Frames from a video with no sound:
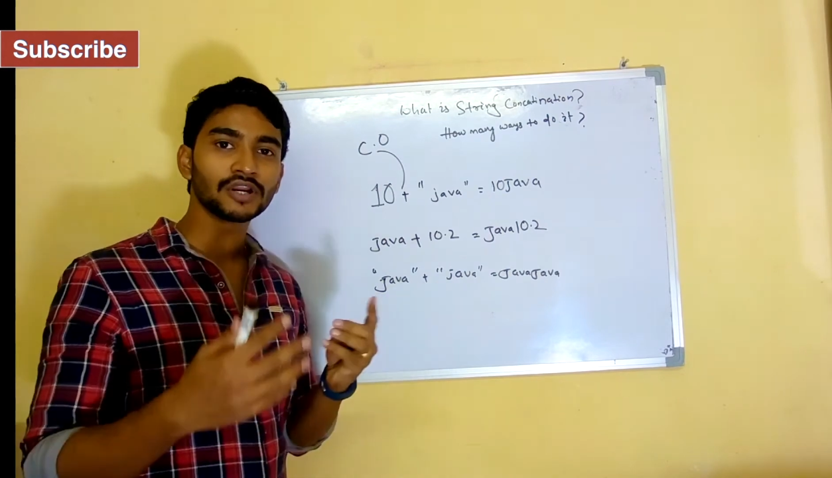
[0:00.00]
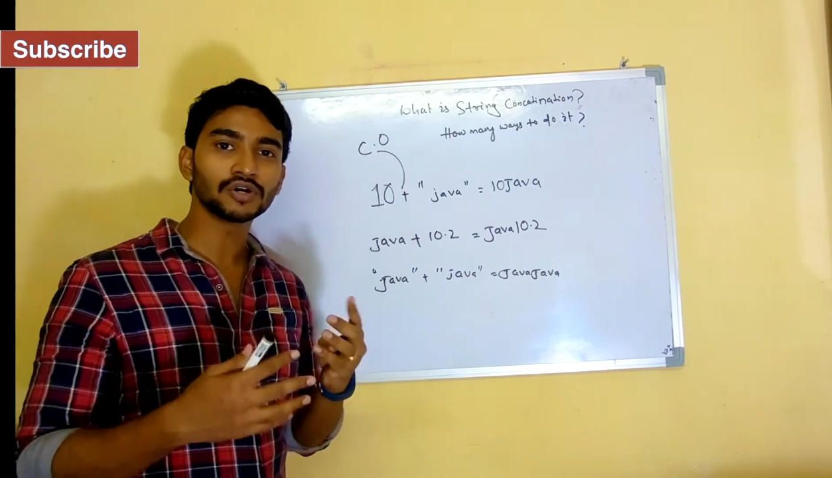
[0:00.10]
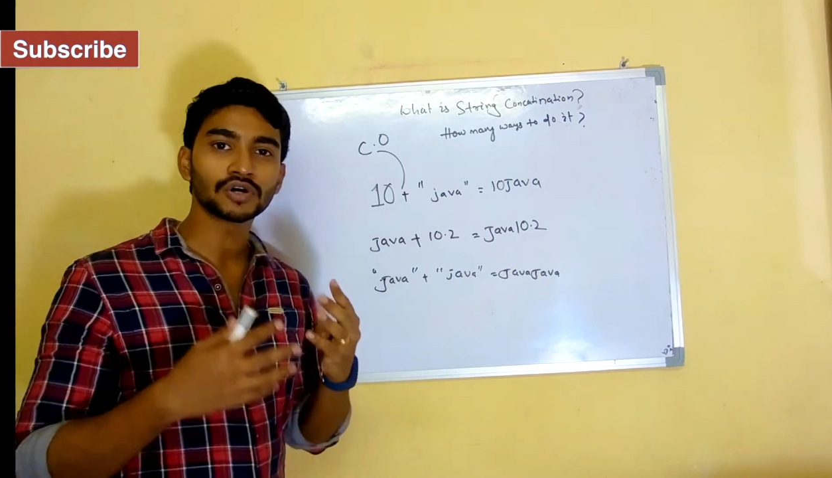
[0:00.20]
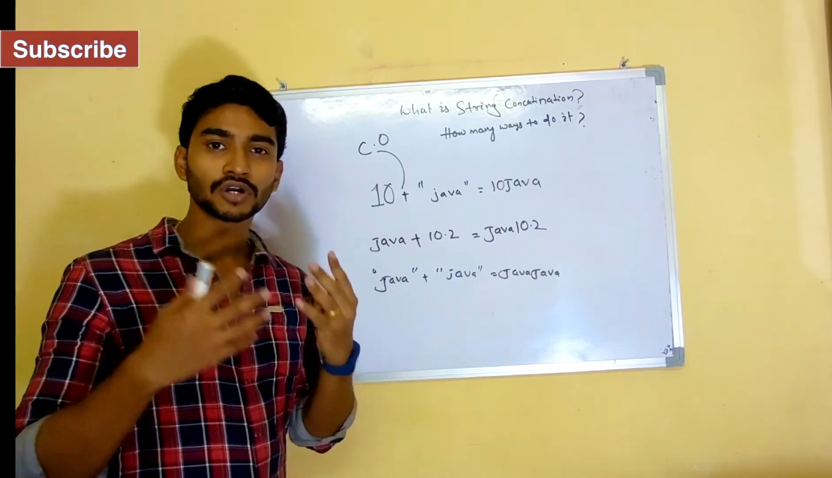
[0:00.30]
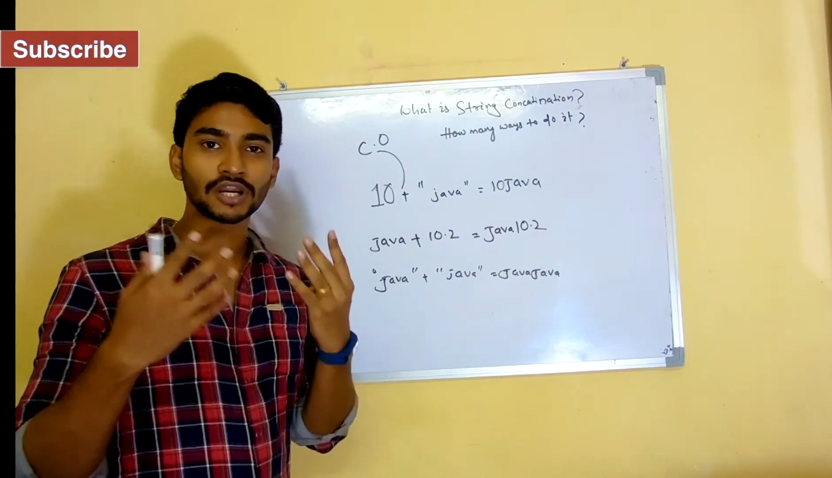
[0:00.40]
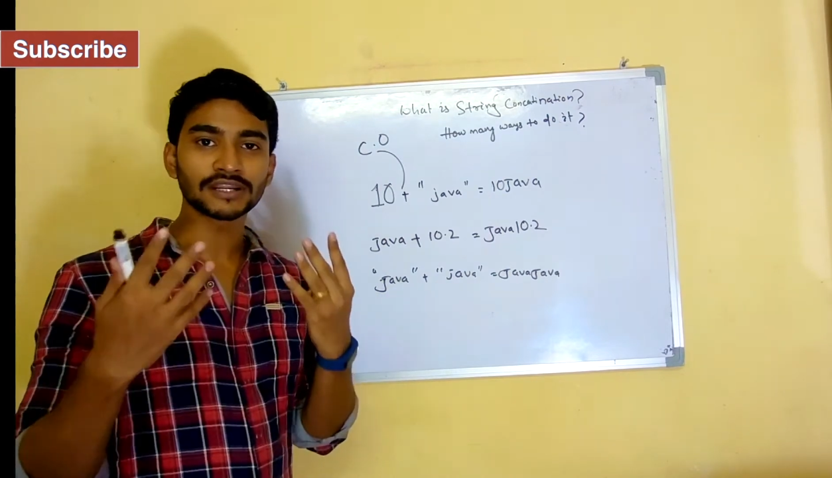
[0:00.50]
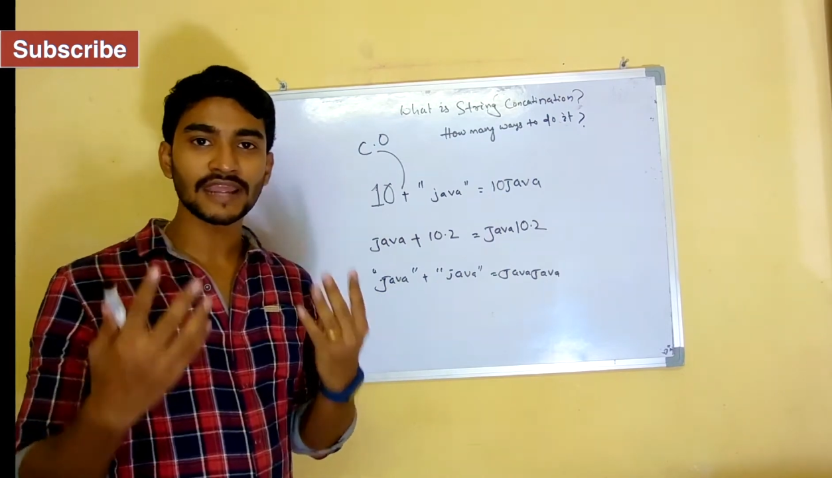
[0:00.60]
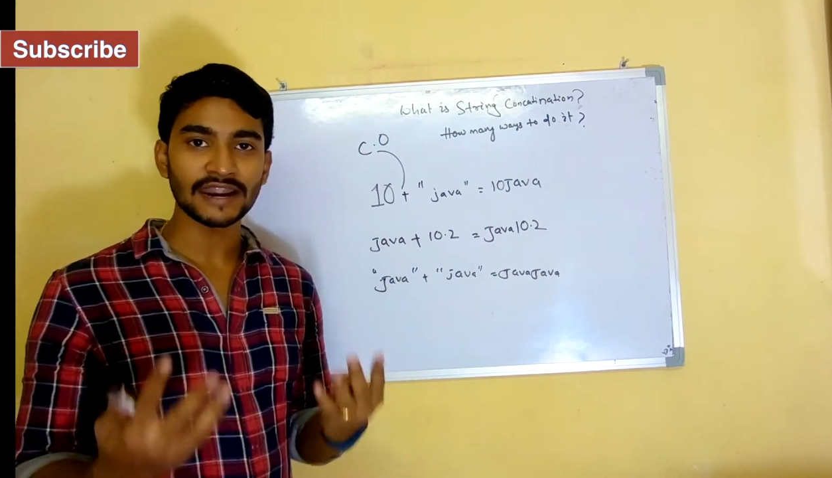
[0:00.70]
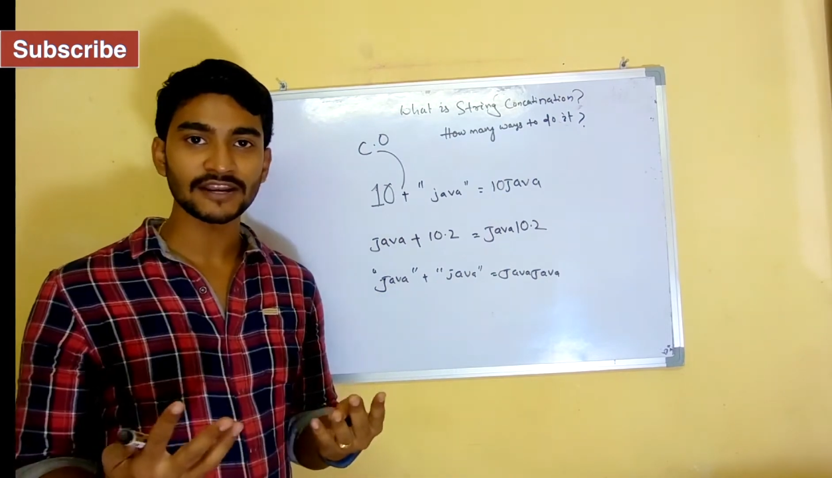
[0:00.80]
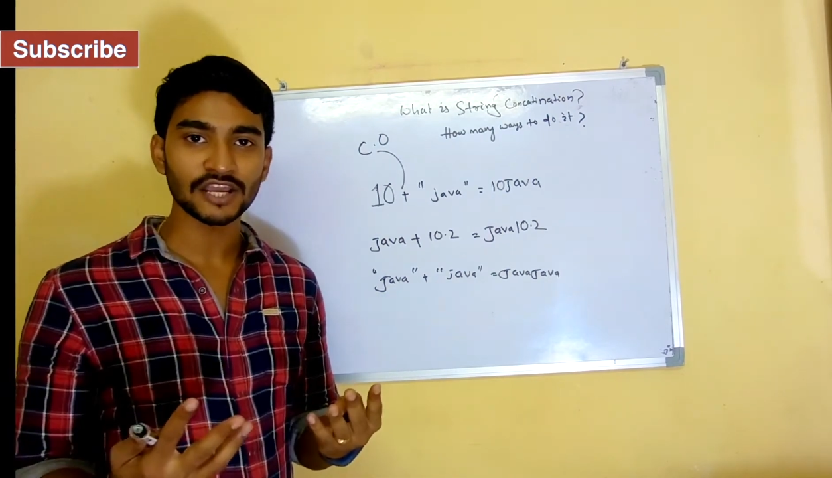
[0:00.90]
can do
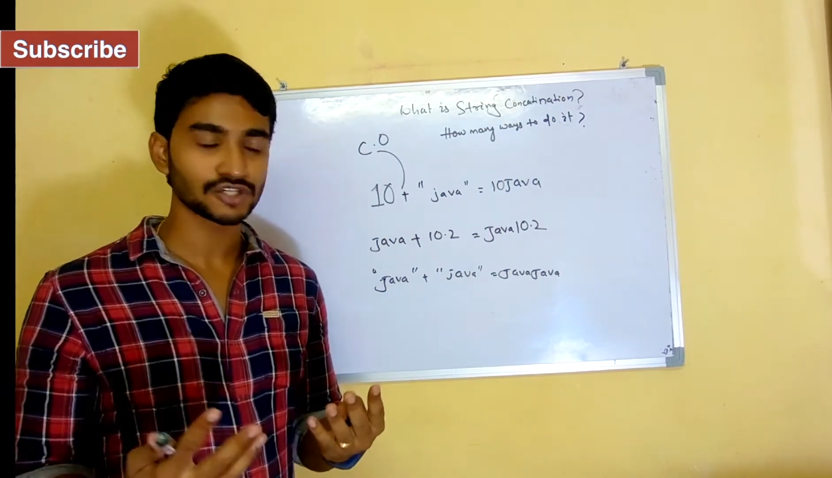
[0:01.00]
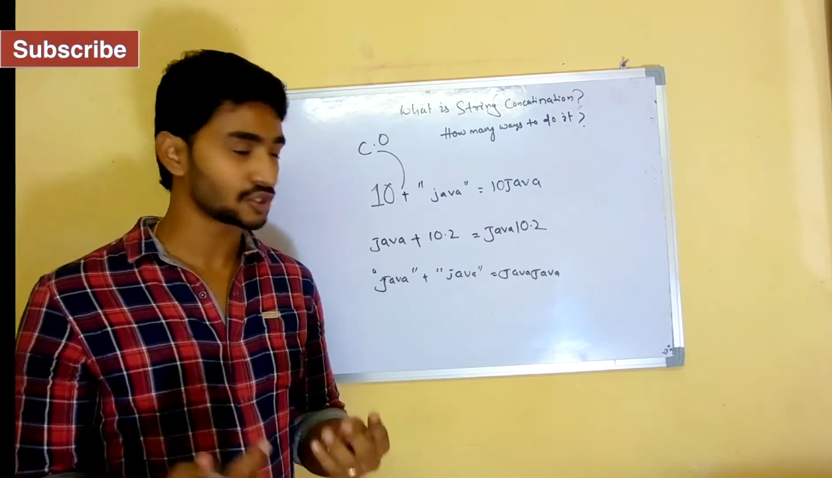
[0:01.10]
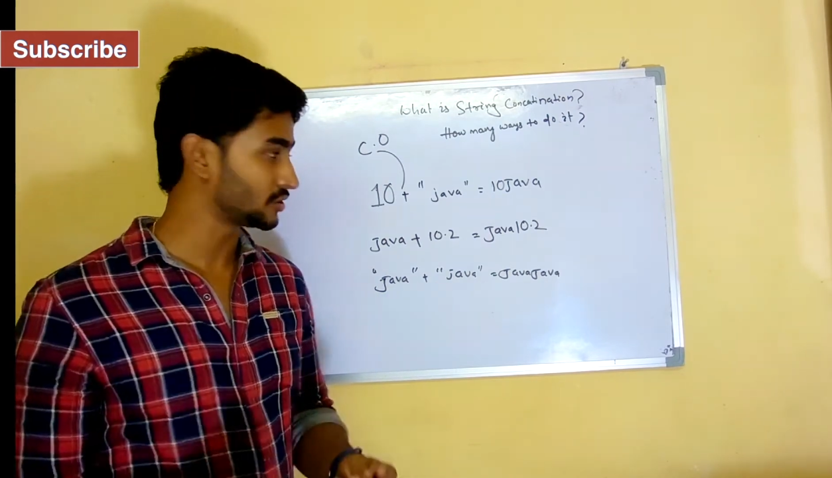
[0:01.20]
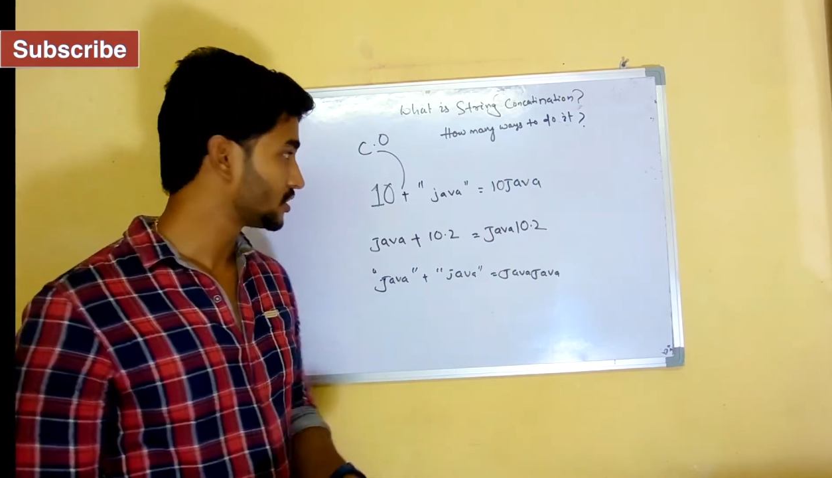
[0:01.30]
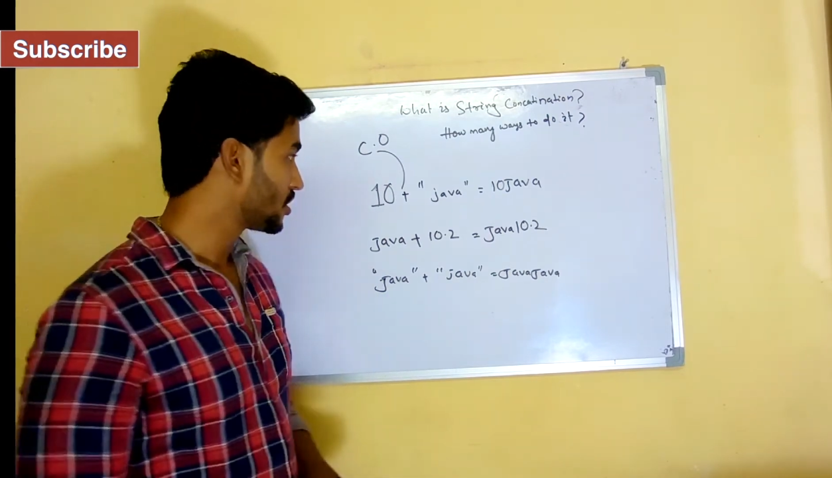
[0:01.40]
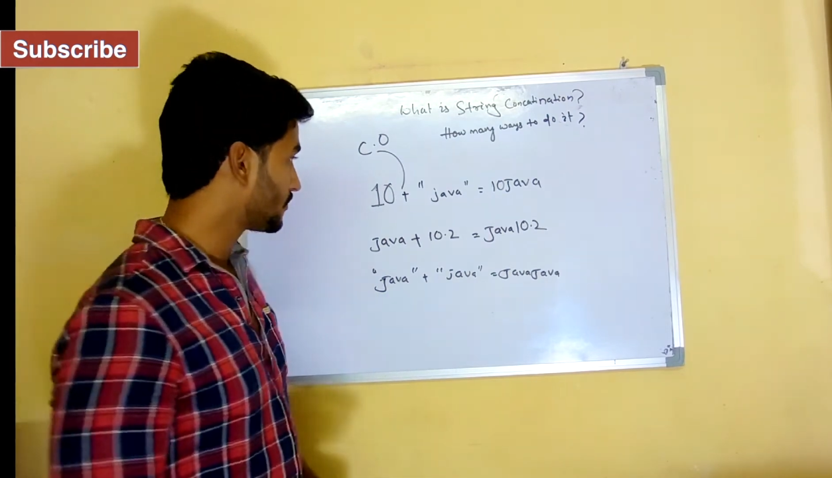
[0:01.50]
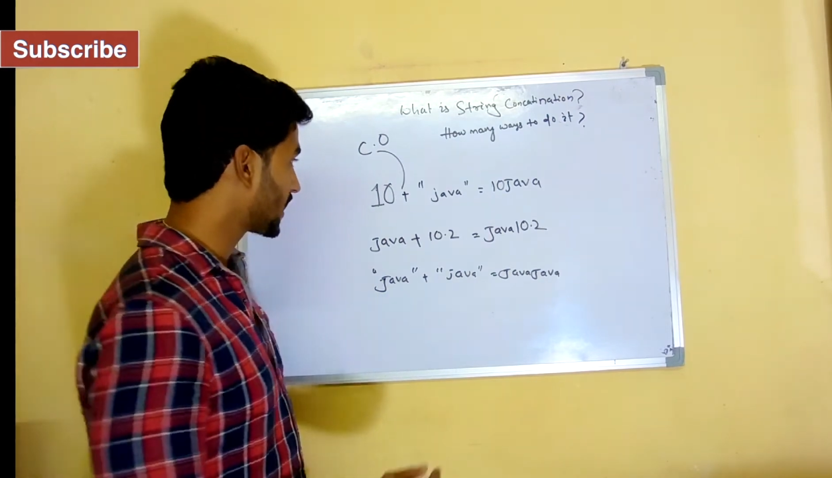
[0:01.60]
concatenation